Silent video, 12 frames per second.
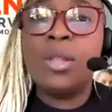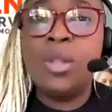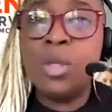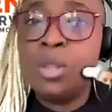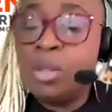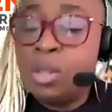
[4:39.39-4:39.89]

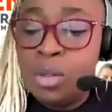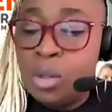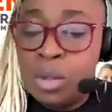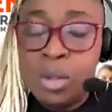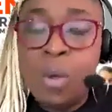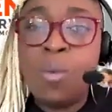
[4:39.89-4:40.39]
don't
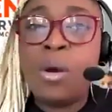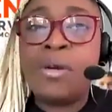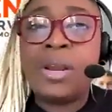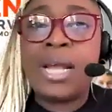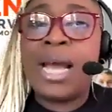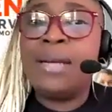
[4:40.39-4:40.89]

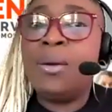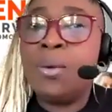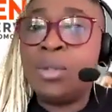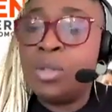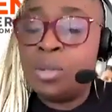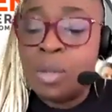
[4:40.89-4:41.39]
worry, I don't
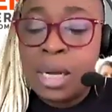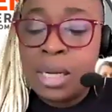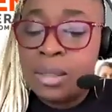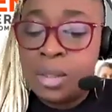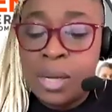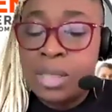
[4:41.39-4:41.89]
want you
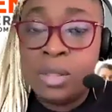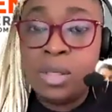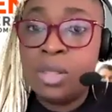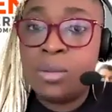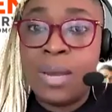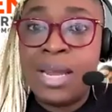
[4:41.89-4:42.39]
to
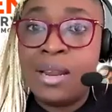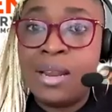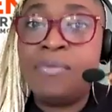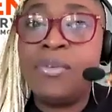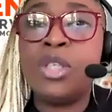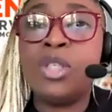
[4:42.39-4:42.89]
adjust to any
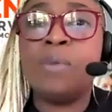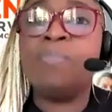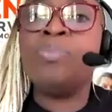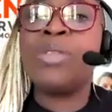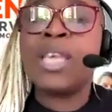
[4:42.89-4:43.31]
inflation.